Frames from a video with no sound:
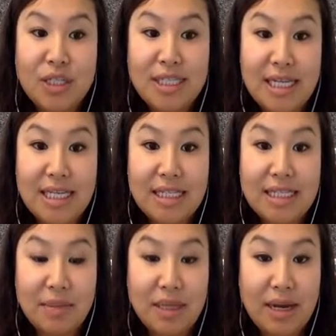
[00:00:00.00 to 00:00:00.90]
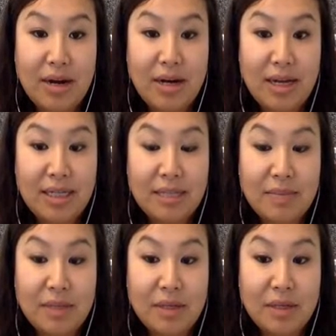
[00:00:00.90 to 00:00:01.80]
to see the similarities,
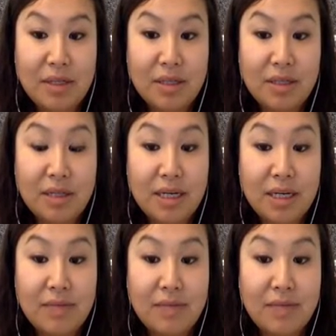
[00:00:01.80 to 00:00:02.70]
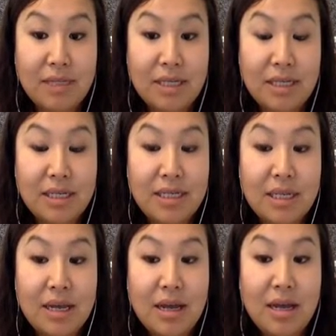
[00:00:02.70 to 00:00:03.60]
but there's also a lot of differences.
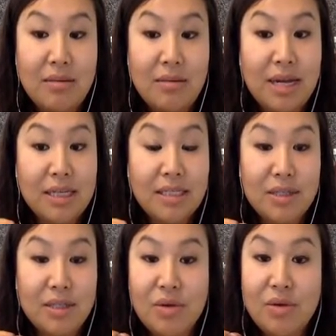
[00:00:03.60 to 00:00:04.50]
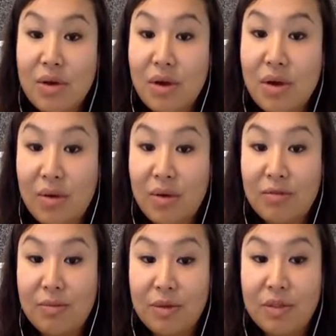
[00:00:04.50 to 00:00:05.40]
Nelson, do you know if
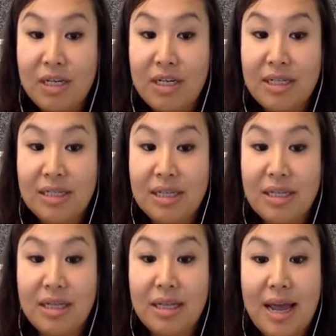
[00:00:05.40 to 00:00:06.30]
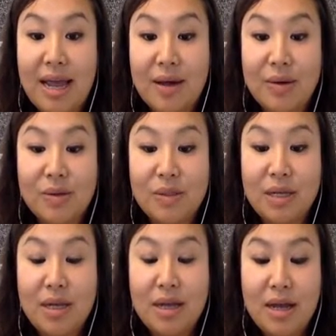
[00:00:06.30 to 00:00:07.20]
BlueJeans allows
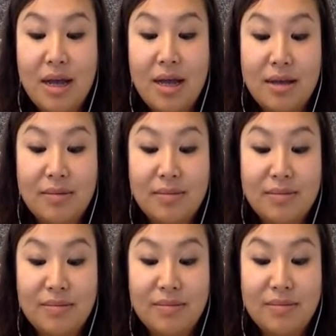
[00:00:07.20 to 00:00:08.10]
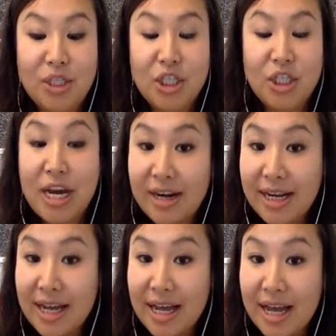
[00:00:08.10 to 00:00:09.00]

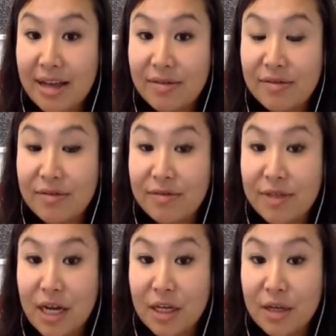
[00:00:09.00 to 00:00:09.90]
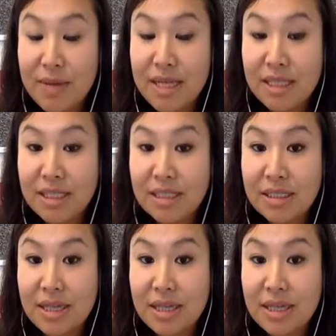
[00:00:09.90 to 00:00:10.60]
sharing of documents?